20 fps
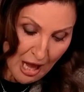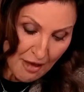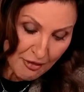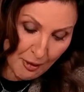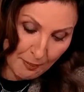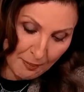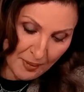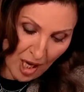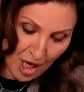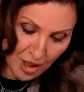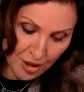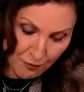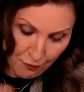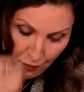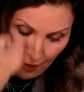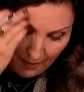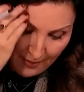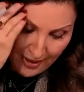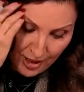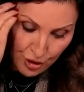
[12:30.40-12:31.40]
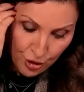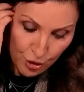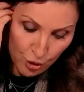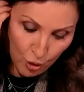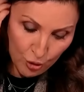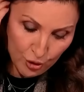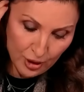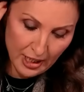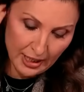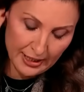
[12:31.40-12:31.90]
The blood of women,
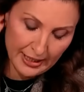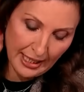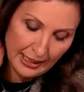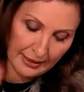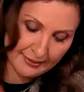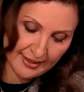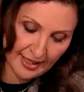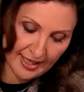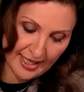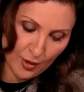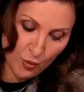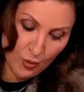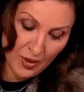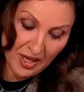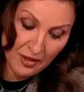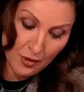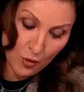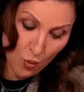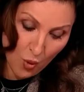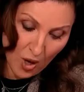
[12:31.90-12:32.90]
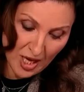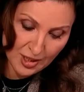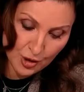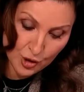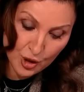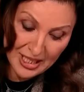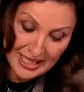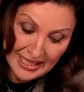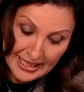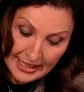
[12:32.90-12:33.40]
children, and elderly, we're the
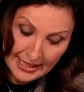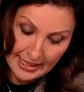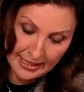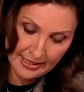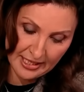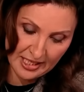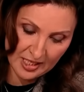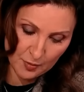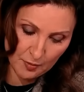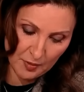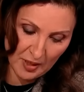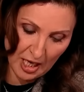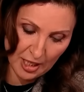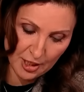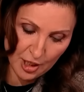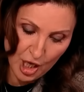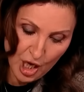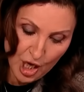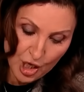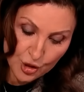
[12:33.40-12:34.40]
ones that need this blood.